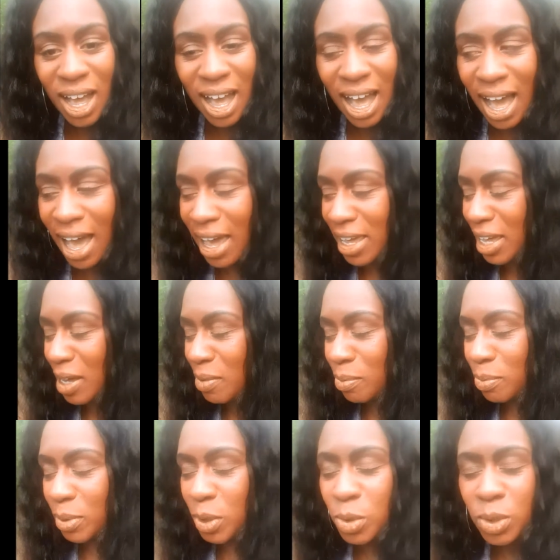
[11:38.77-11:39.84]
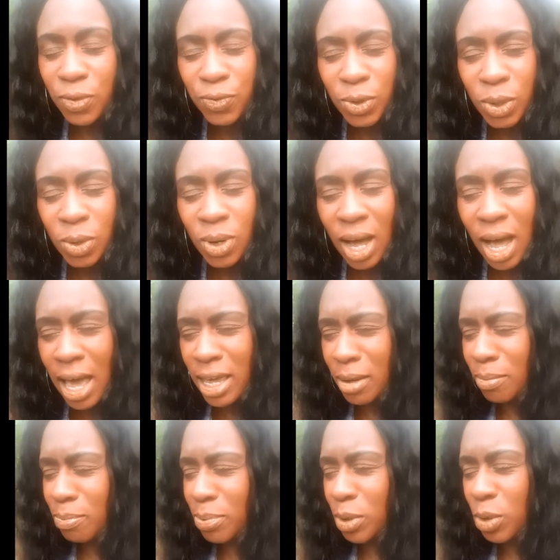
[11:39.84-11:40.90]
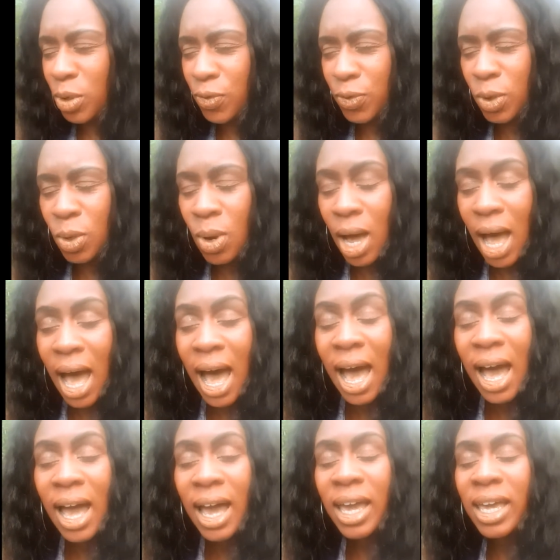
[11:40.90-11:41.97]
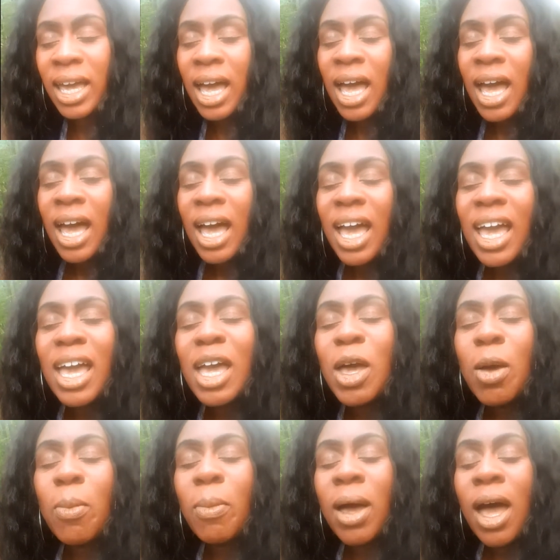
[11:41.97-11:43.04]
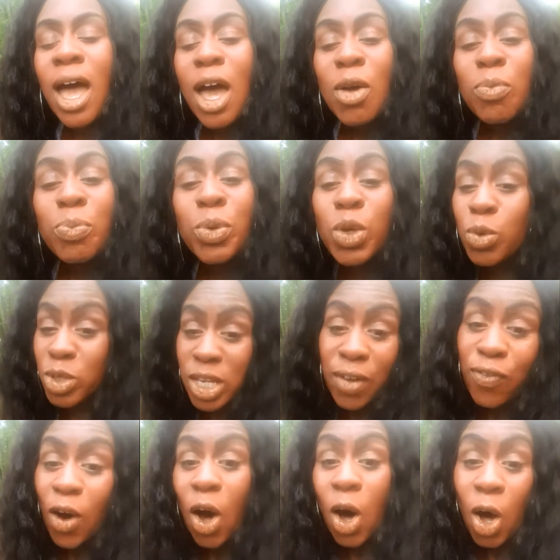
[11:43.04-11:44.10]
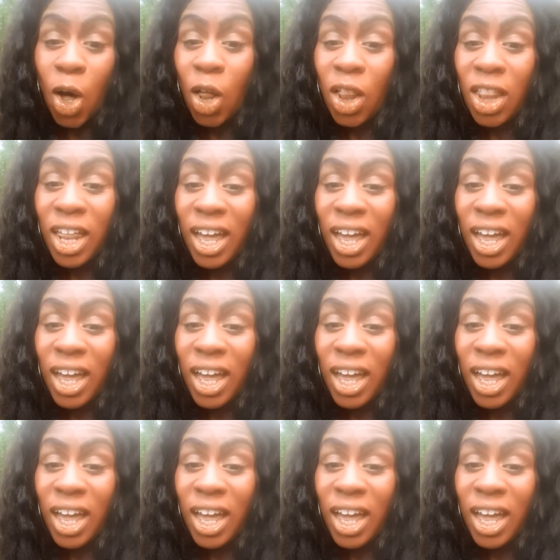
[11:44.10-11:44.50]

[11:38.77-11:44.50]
I am beautiful. I am beautiful. I am beautiful.